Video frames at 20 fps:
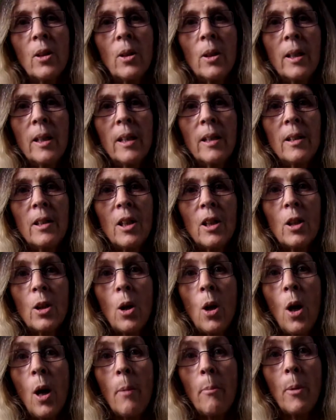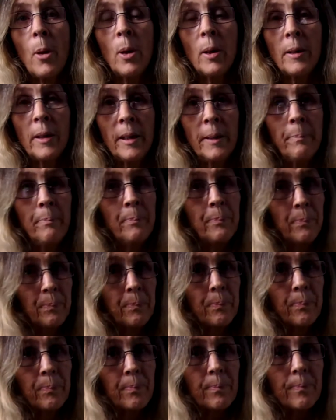on and to climb on,
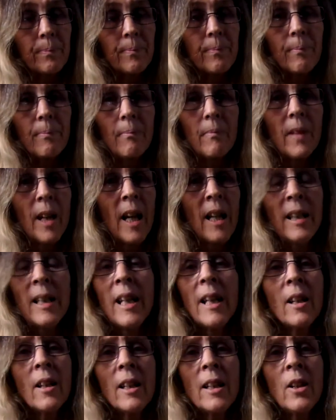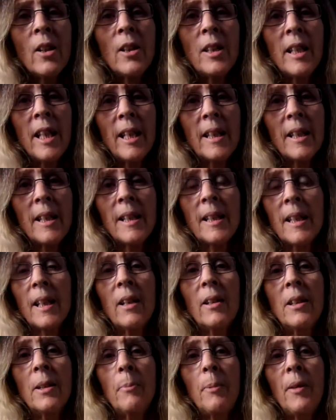and that I know Tessa's
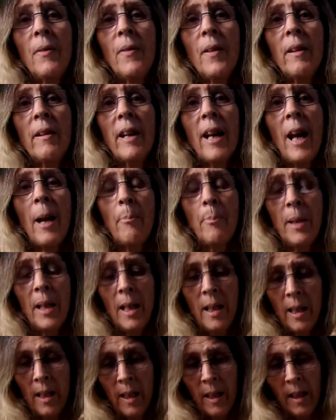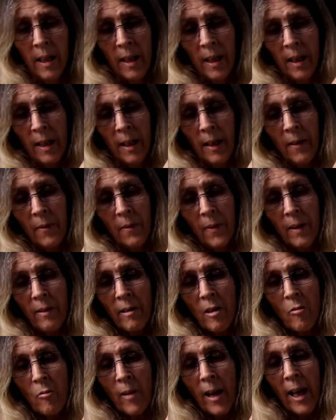going to be very happy.
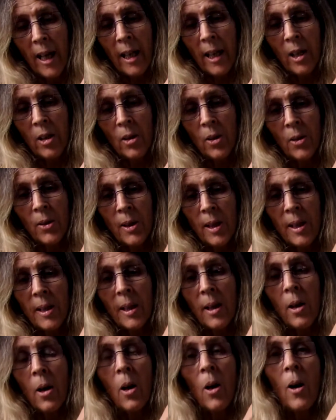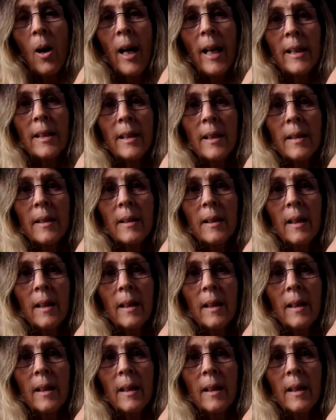Very rarely uses a height.